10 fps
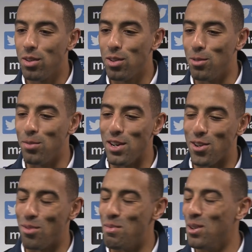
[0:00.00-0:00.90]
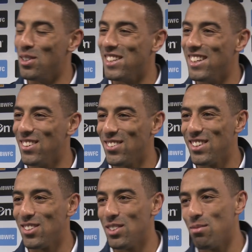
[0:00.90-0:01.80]
good finish from Millsy for
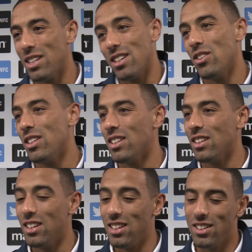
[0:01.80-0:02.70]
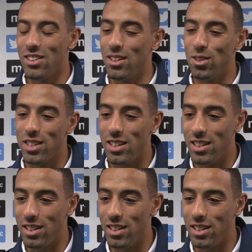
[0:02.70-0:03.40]
his one, but, you know, he didn't, you know, they all count.